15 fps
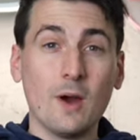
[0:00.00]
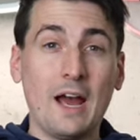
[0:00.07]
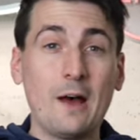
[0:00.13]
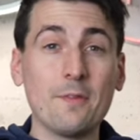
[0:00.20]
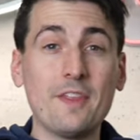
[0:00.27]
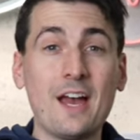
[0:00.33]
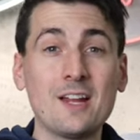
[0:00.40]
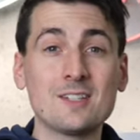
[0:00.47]

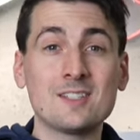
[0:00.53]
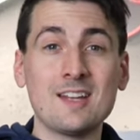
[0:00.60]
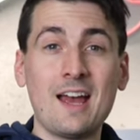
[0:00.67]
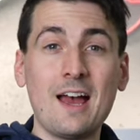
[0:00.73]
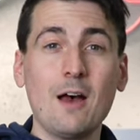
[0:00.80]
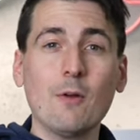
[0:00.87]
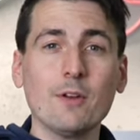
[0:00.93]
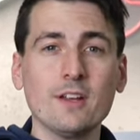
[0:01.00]
that
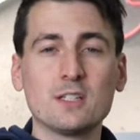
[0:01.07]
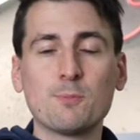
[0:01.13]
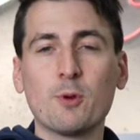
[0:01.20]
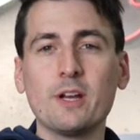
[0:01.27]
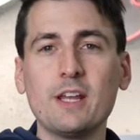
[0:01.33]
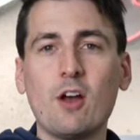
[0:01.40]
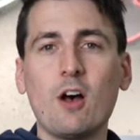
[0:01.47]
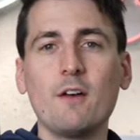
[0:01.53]
sound? It's
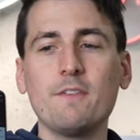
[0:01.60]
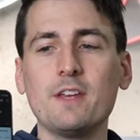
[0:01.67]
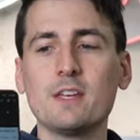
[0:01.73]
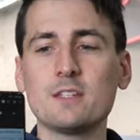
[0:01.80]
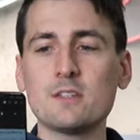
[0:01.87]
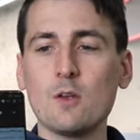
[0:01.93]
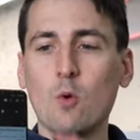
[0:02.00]
pretty obvious